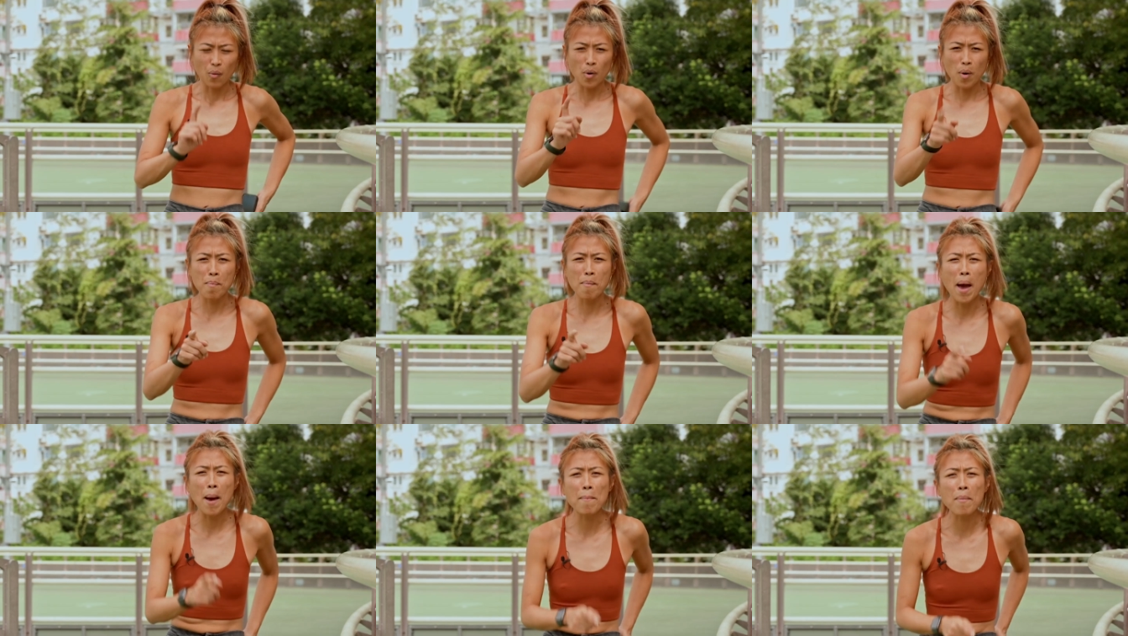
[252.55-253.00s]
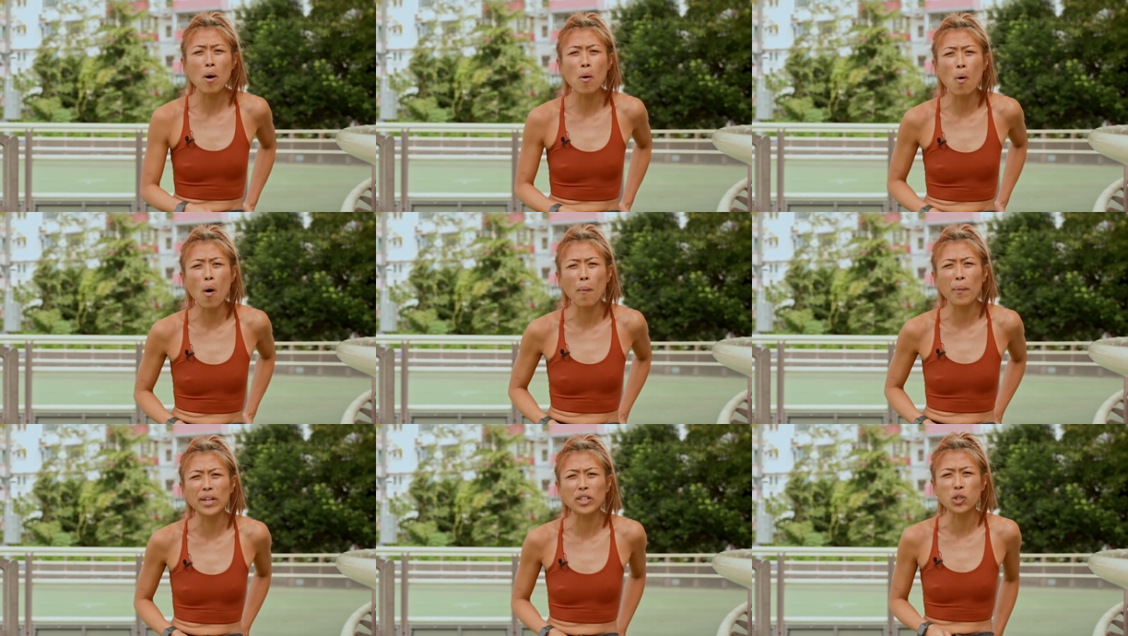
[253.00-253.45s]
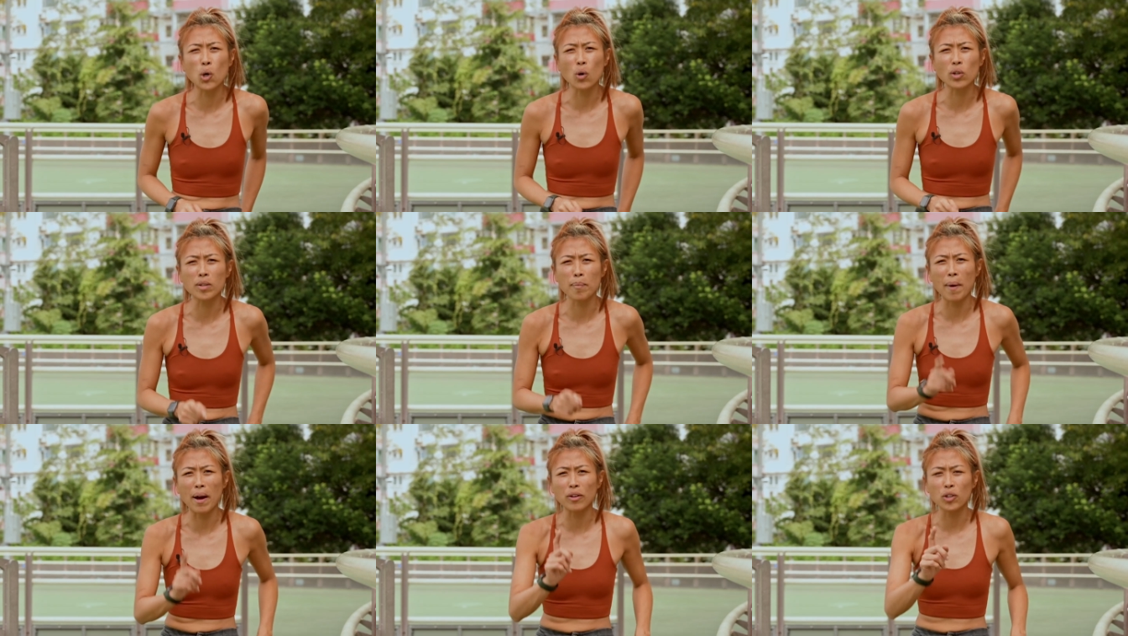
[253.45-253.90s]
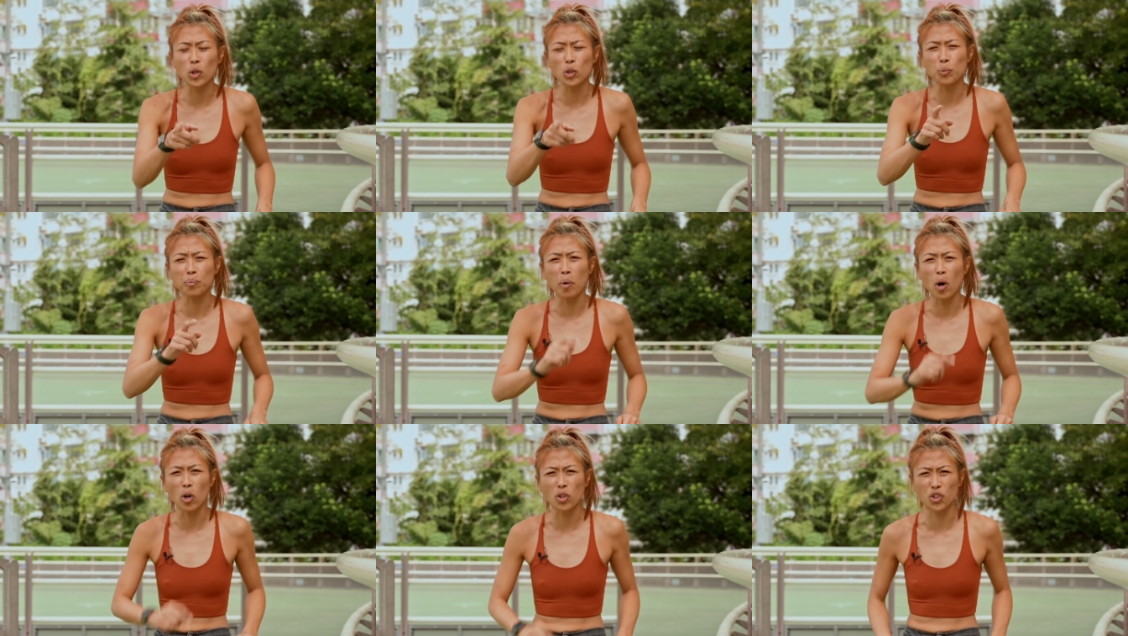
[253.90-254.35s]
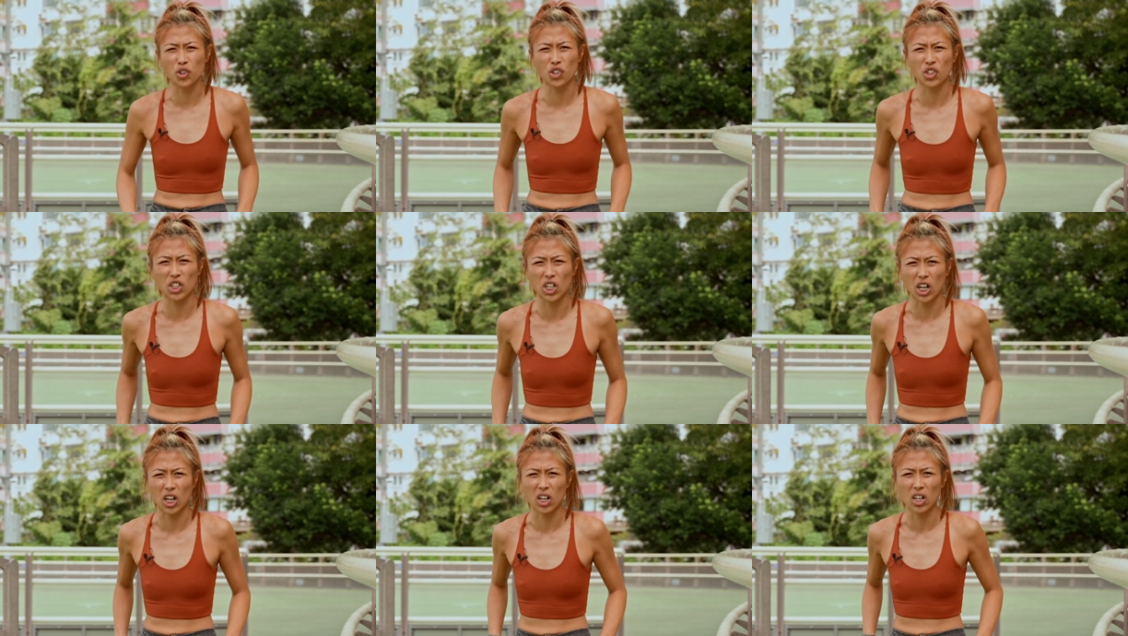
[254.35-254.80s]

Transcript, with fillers: Remember what we talked about your posture.